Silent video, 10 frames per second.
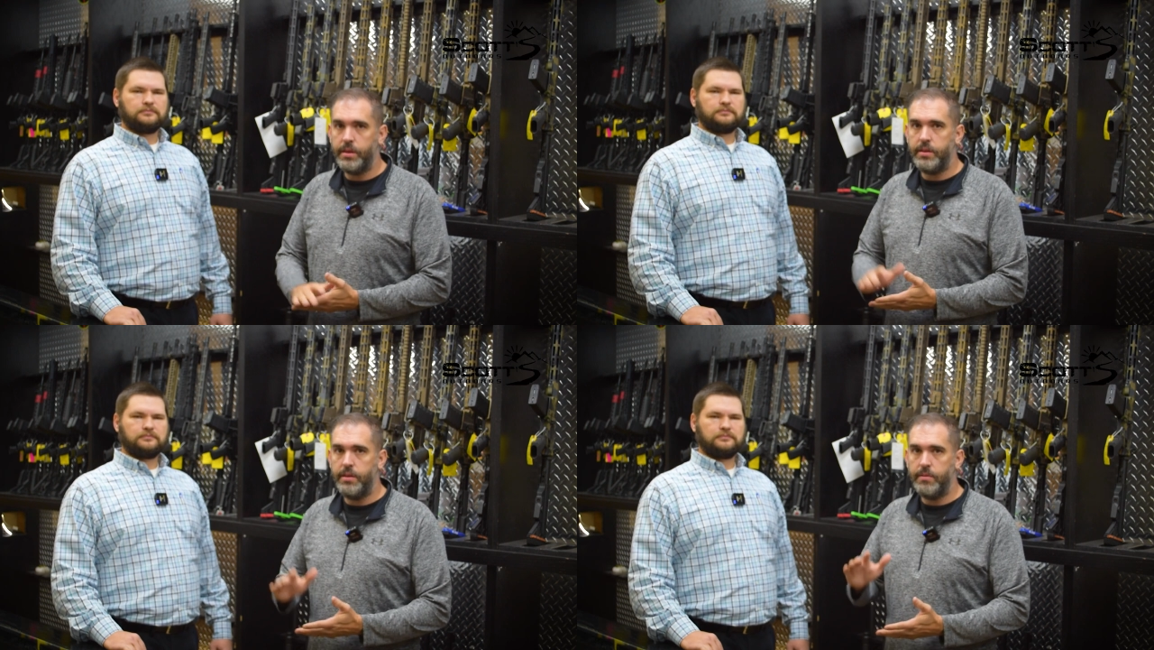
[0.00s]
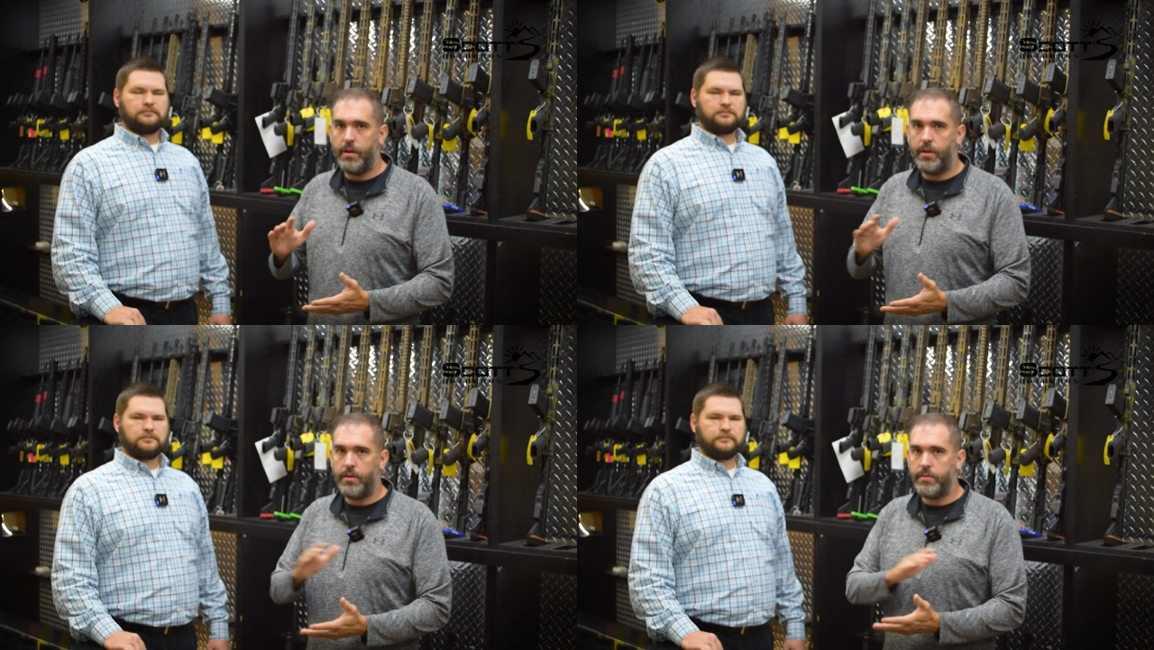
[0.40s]
Speaker 1: with you,
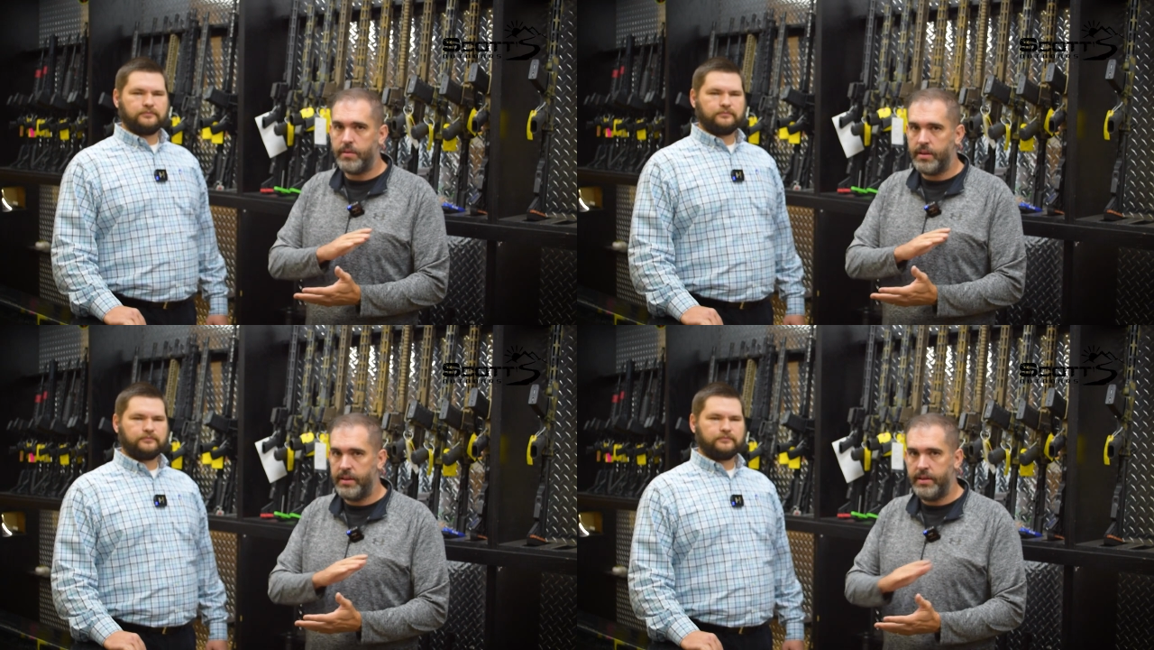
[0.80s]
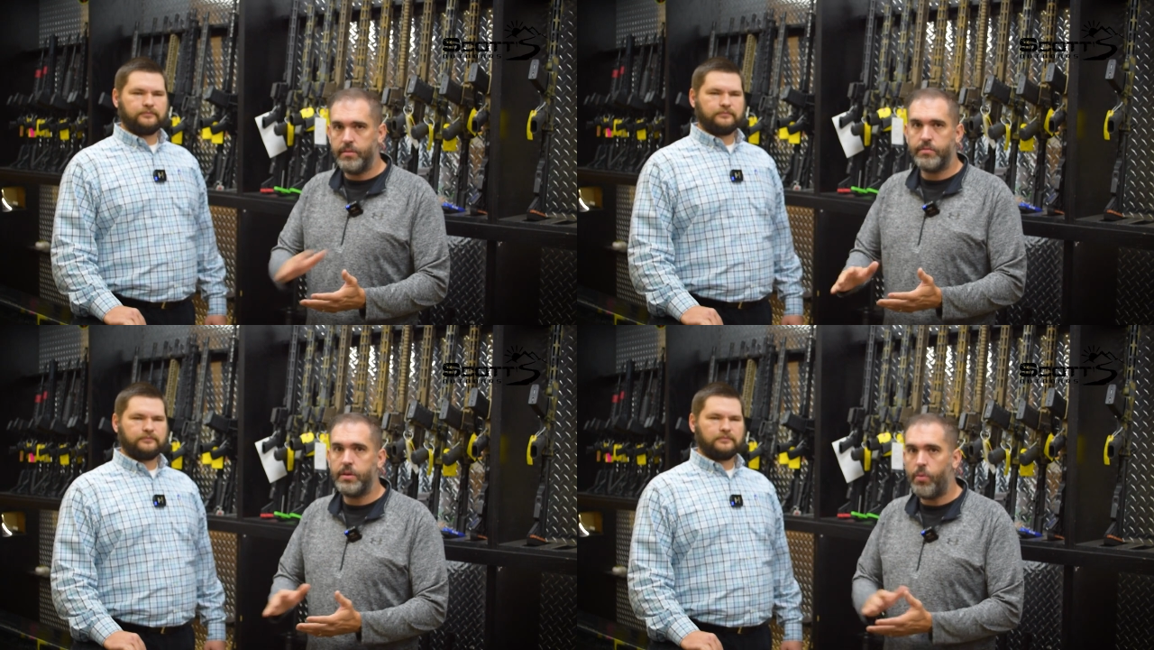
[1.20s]
all
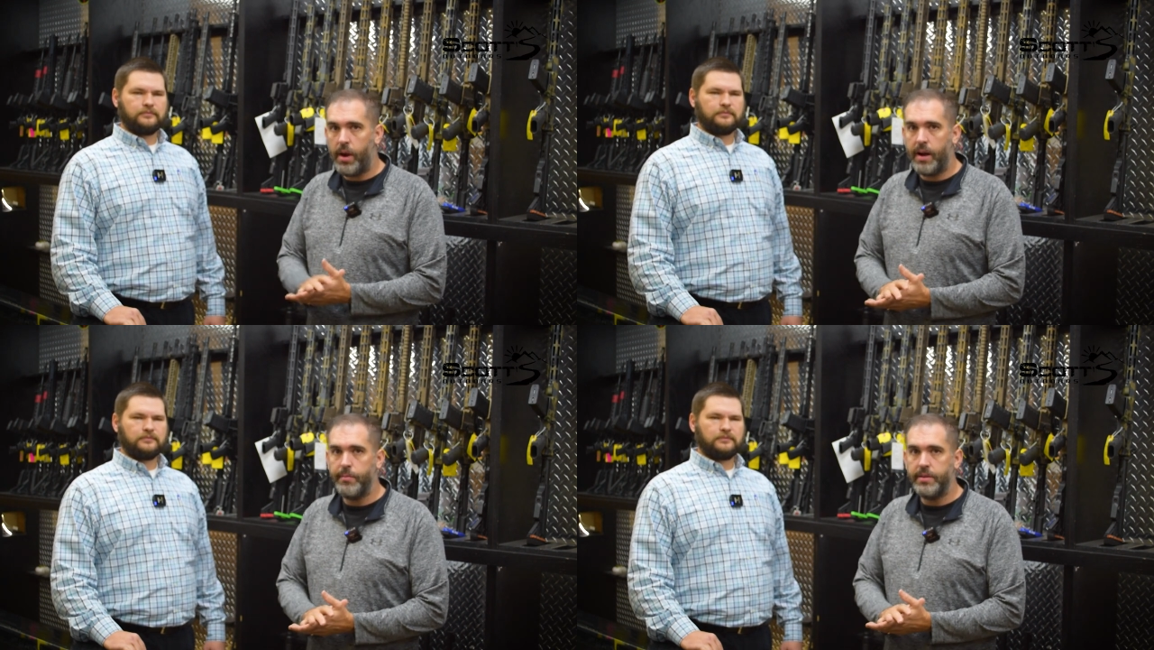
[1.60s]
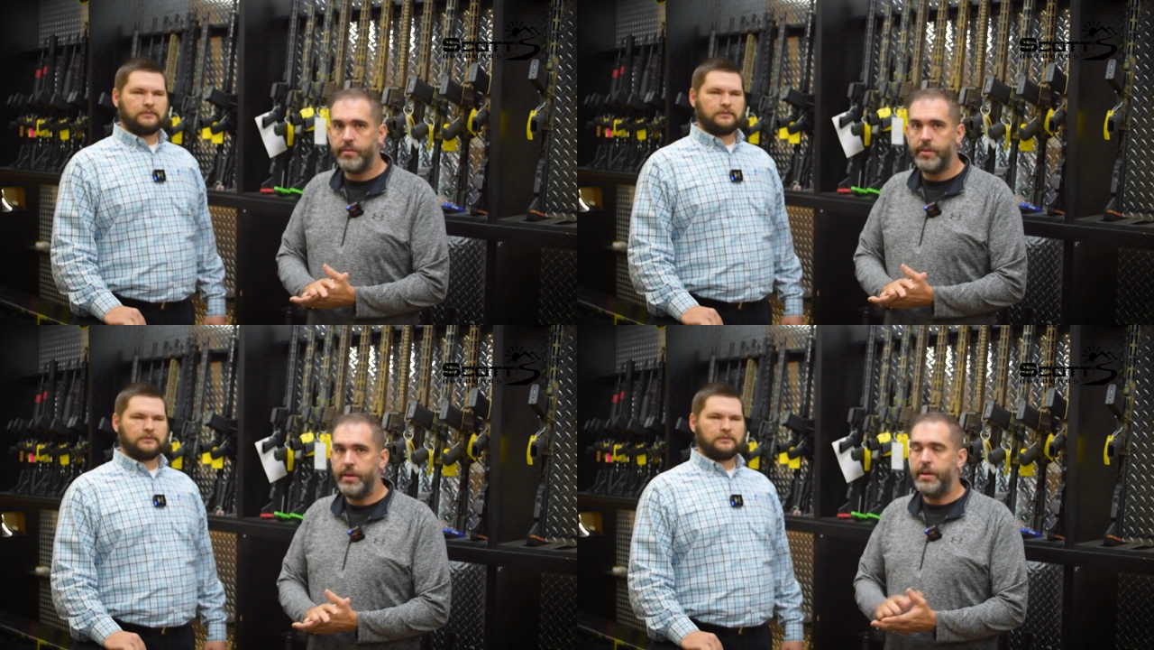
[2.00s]
legal
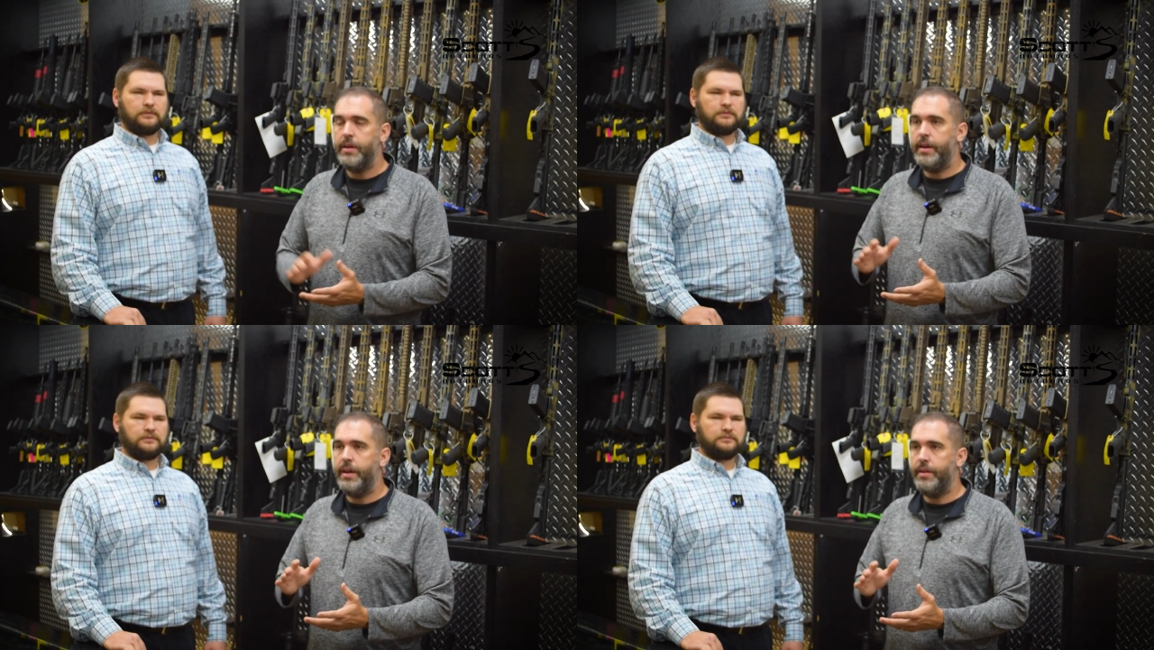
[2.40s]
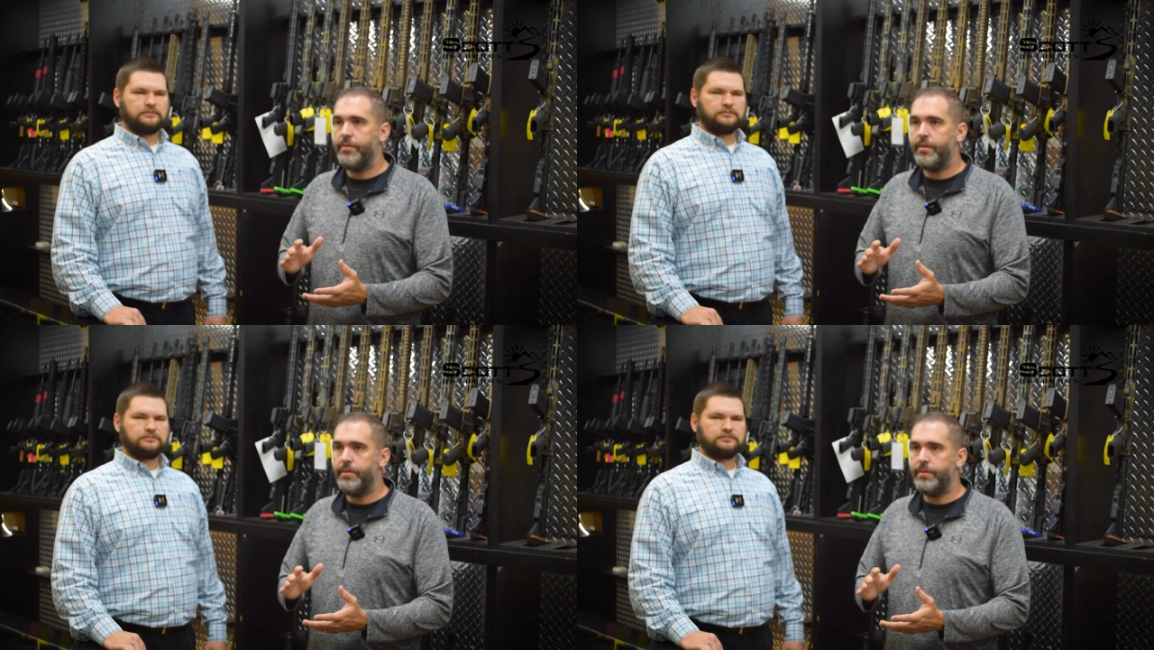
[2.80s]
requirements,
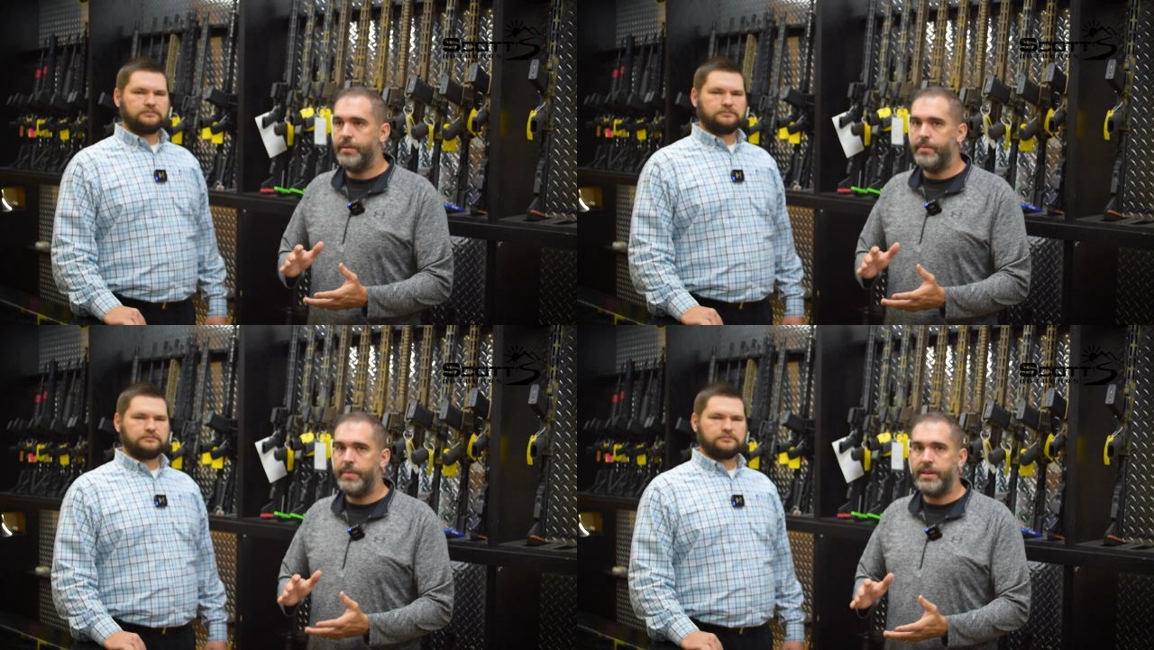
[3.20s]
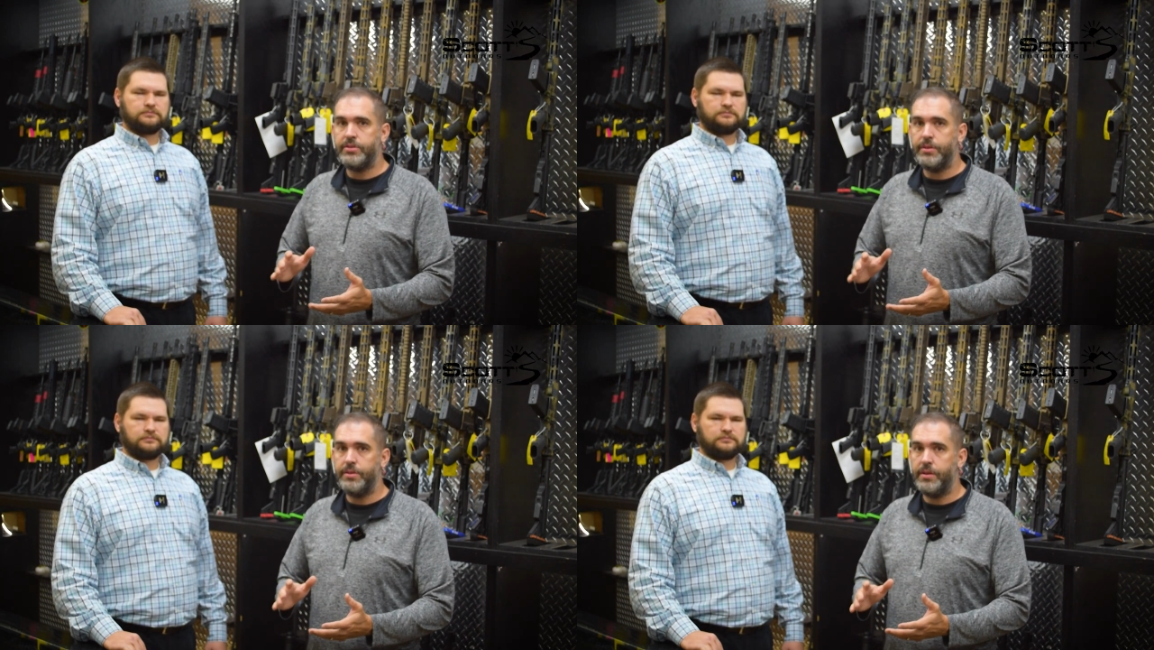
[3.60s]
and so, you know, make
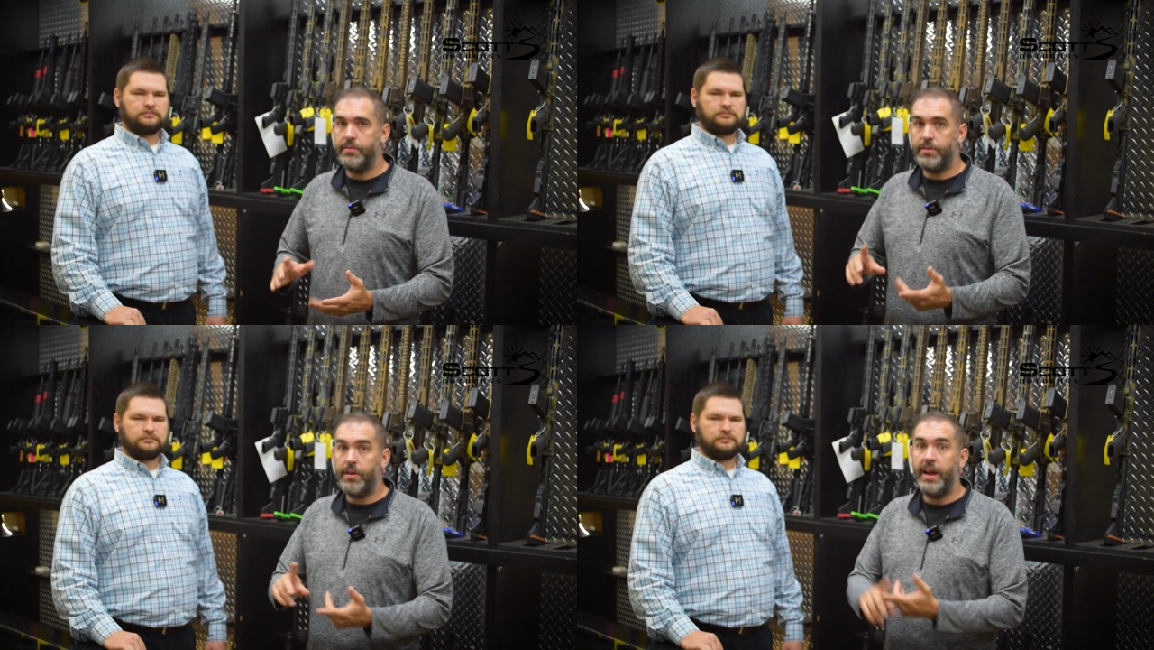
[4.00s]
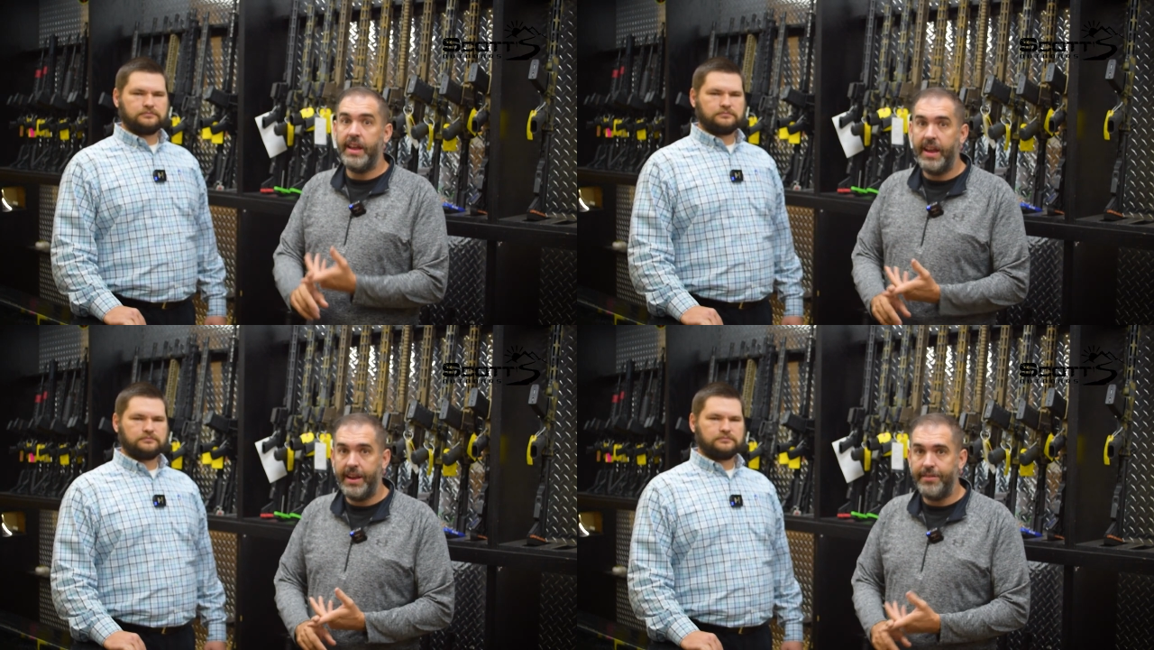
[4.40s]
sure you're of the right
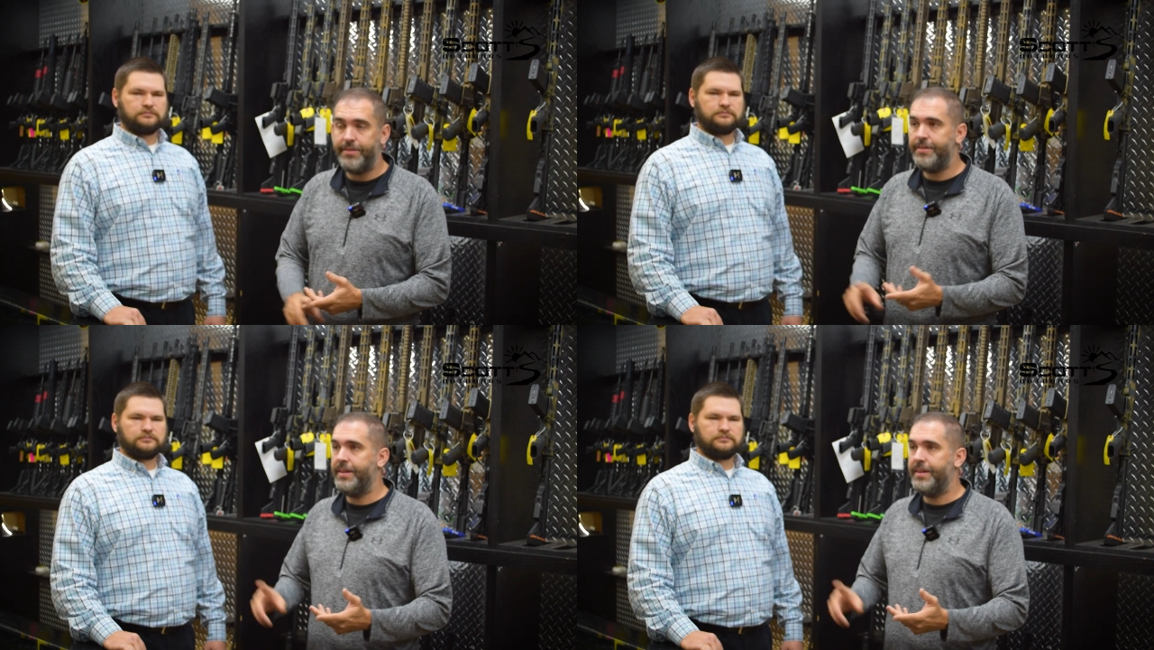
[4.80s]
age.